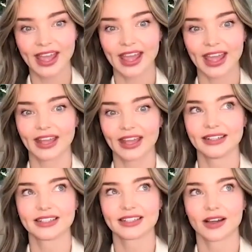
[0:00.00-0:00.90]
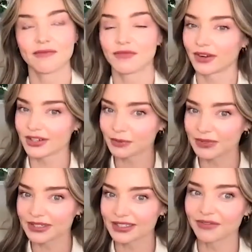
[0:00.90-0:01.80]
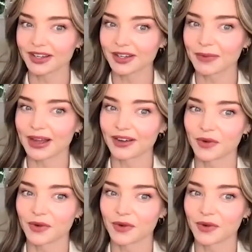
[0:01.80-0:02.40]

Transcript: And I'm very specific about